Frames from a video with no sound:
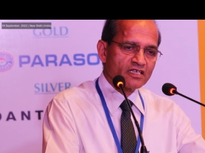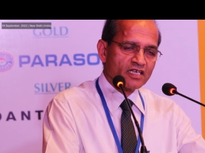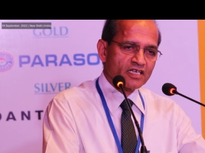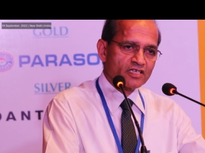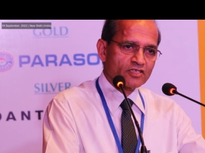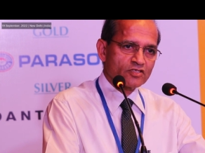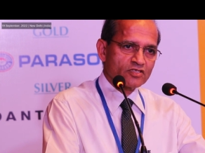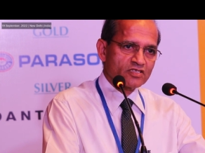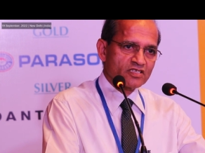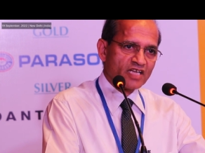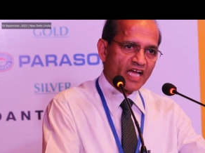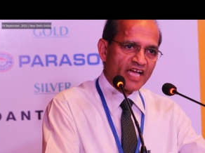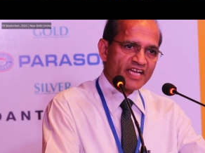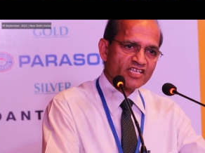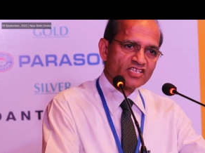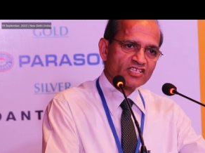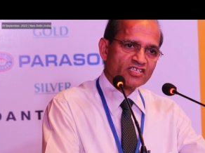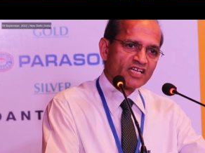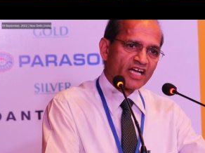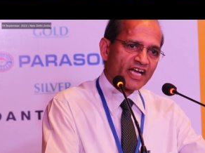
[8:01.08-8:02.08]
a
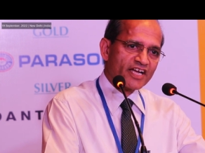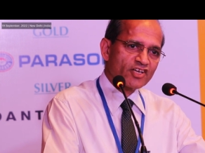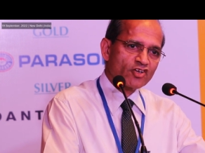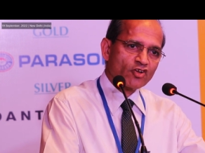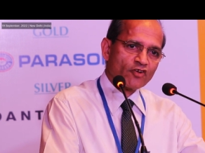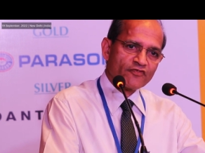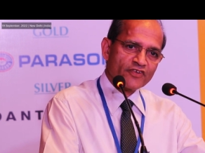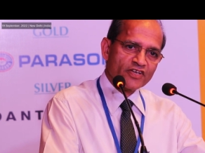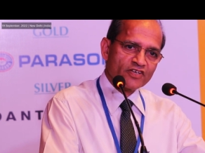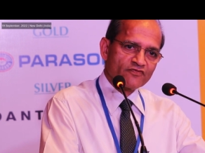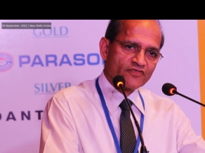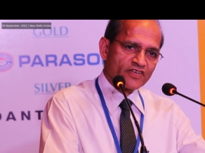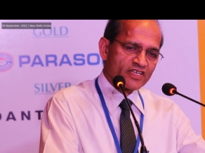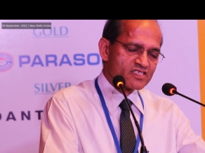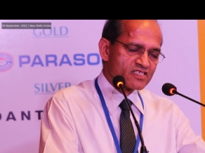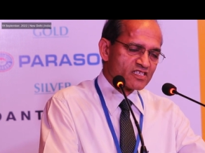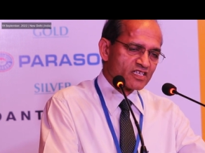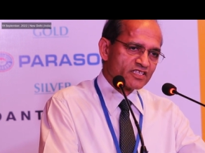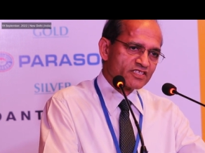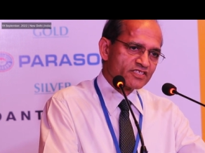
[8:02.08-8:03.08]
right kind of
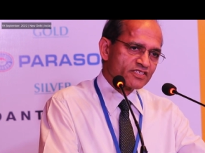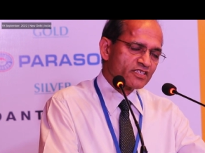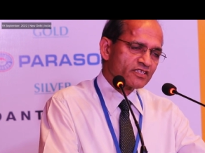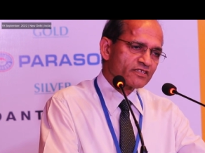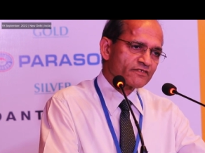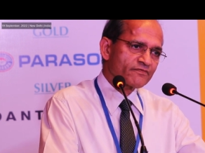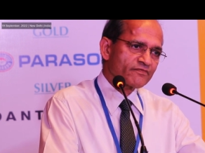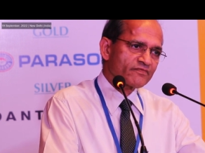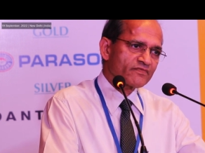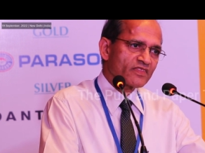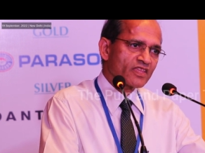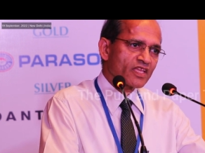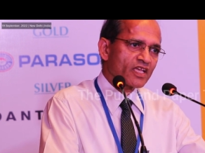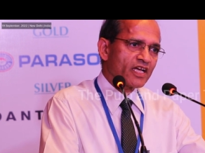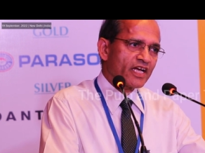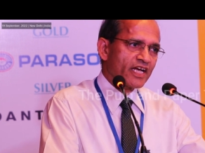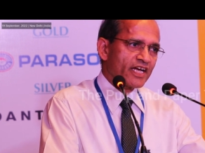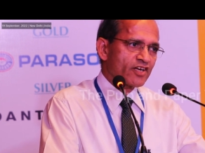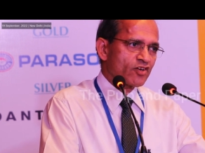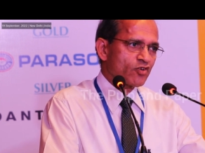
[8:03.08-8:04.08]
infrastructure
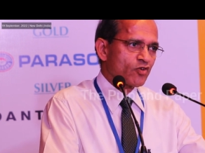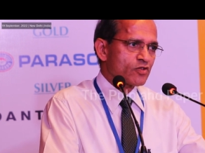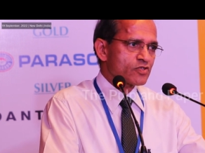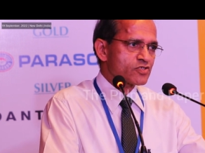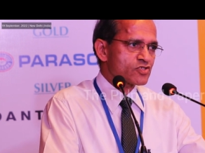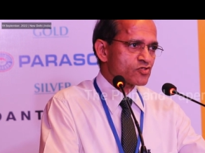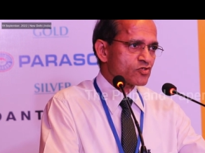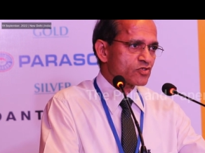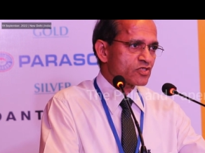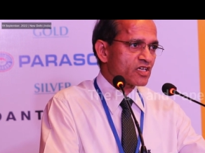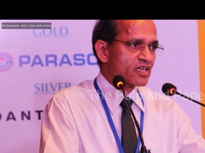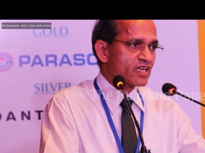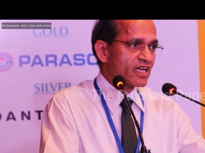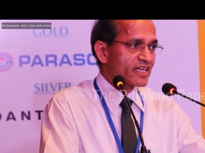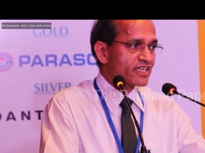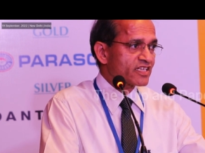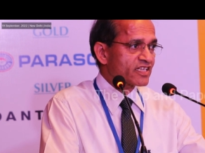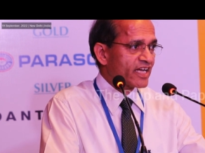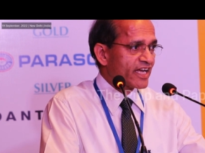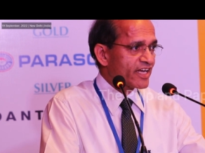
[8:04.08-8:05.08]
and also the
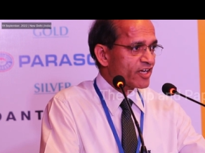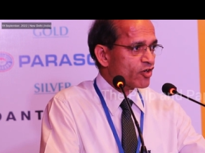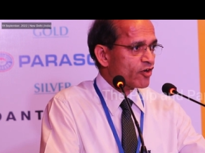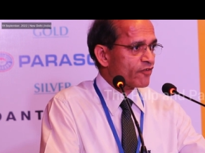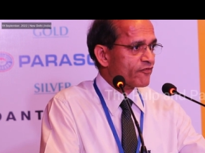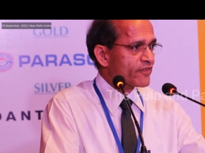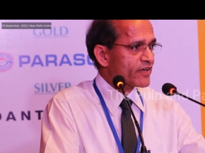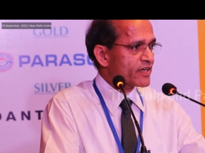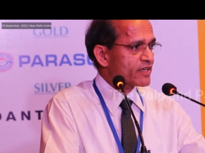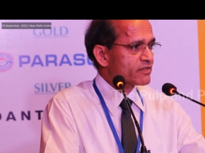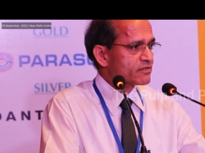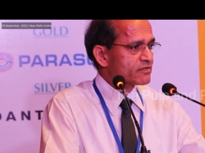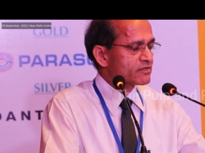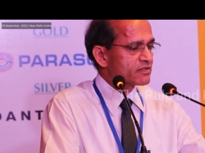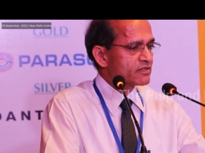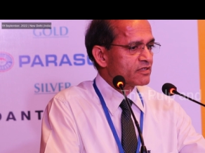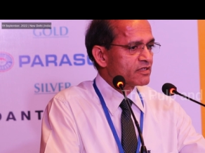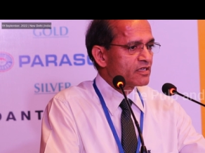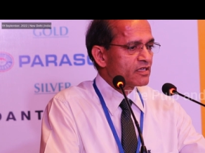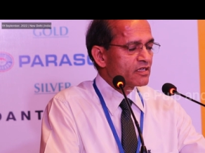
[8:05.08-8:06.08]
right kind of
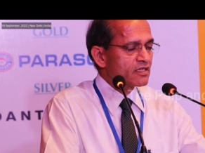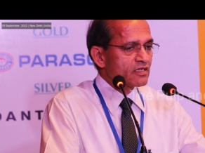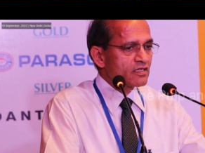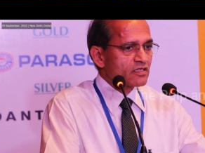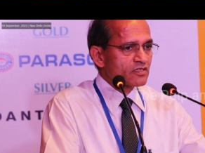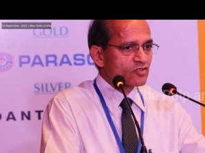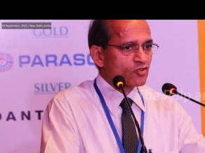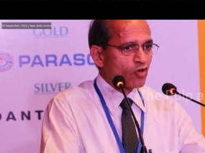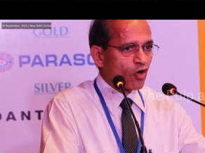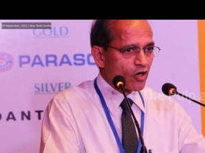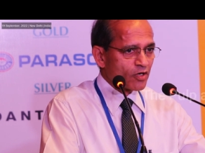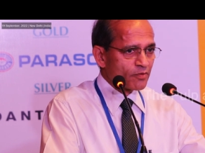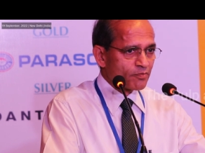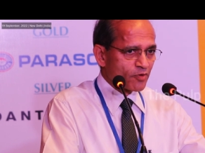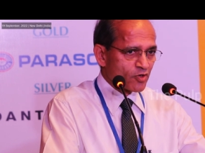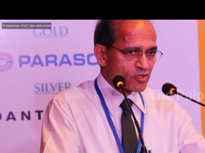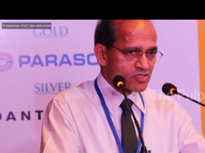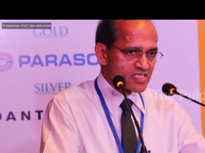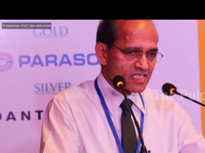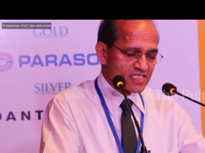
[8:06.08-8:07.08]
a thought
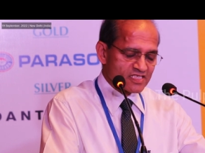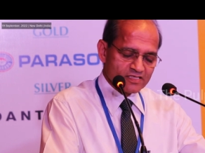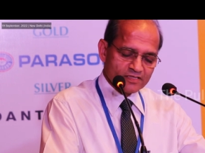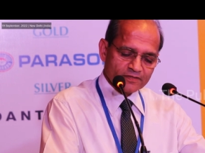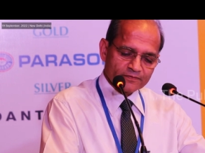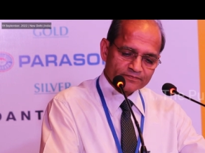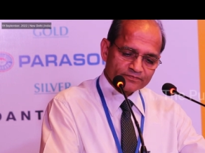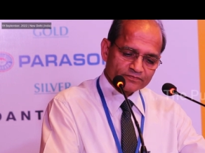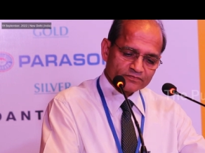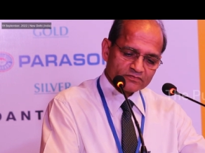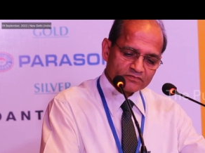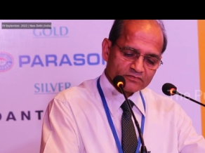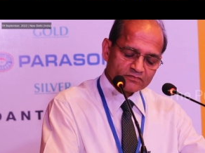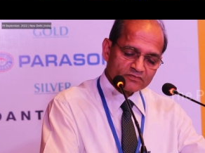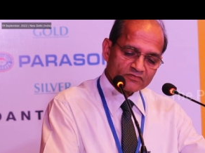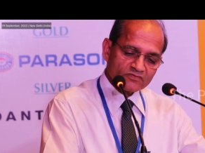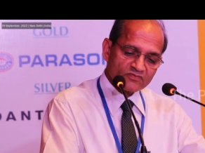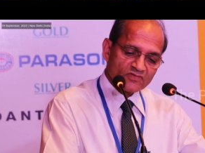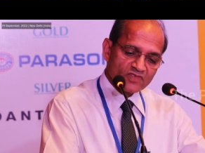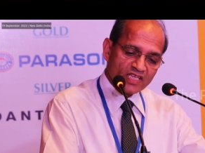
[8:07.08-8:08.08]
process,
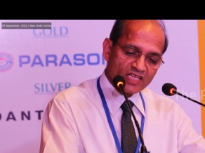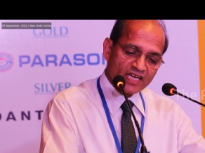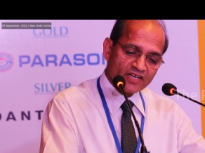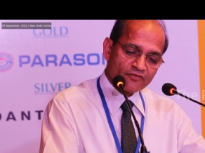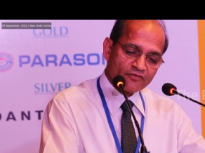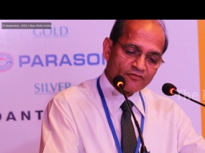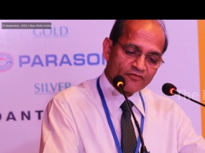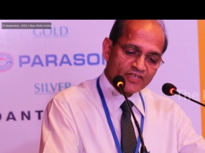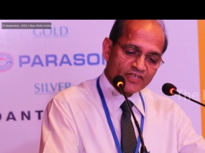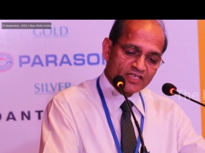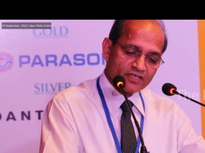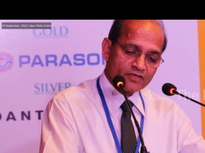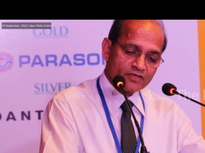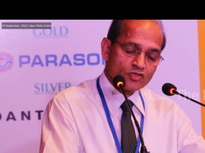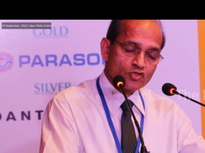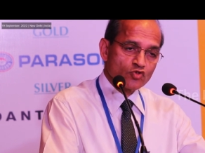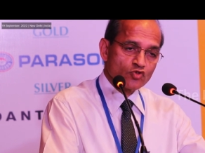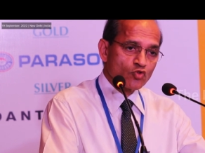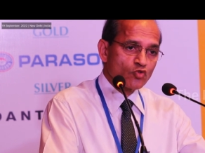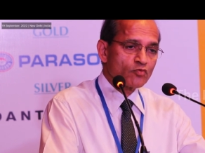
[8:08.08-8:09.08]
that we
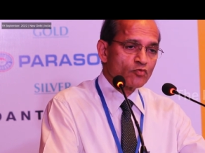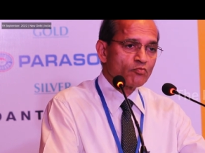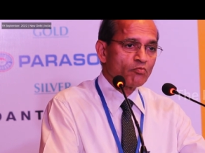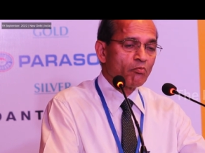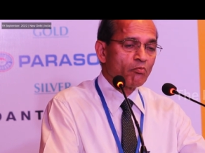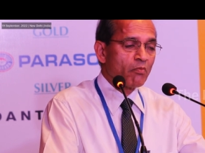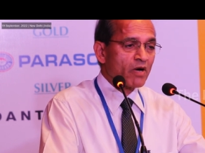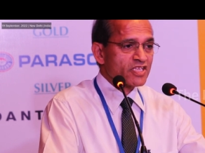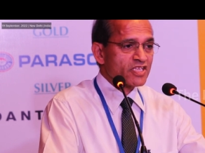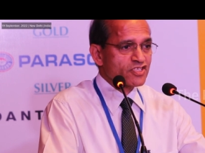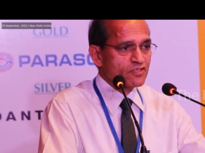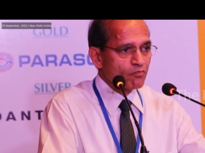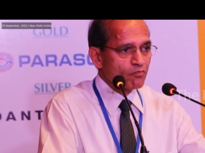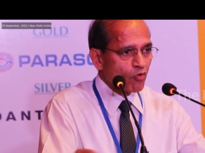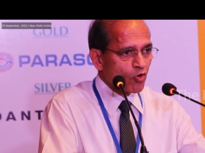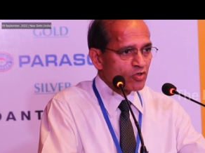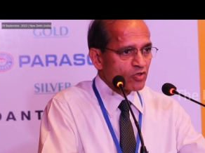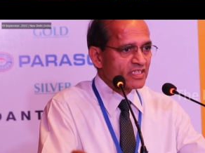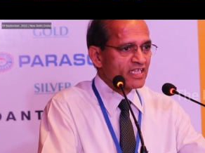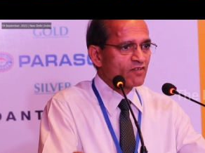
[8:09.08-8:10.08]
do much
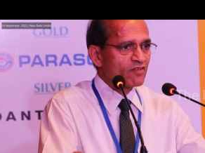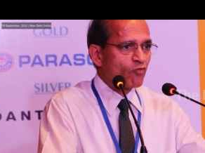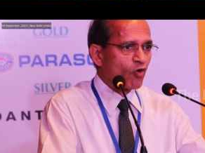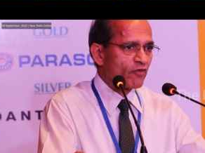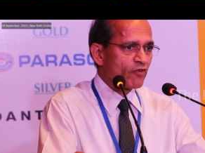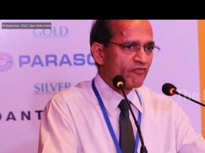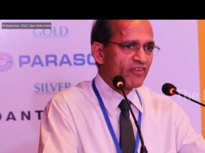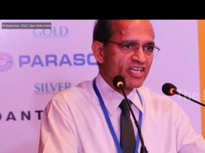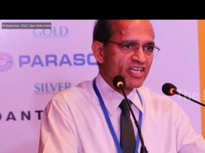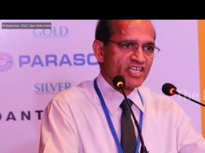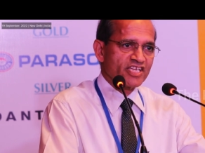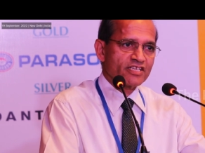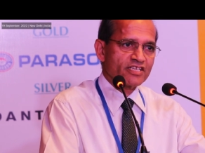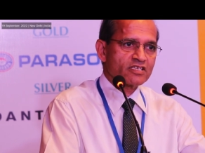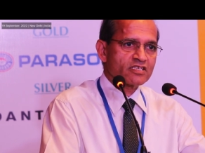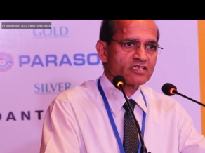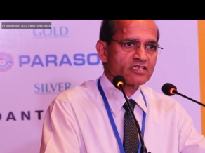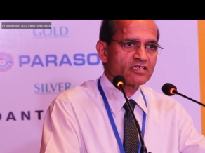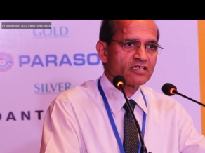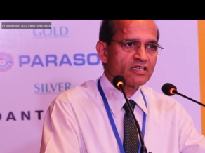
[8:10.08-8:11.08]
more than what we
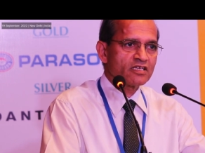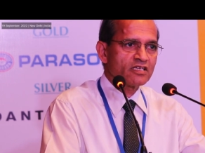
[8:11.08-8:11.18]
need.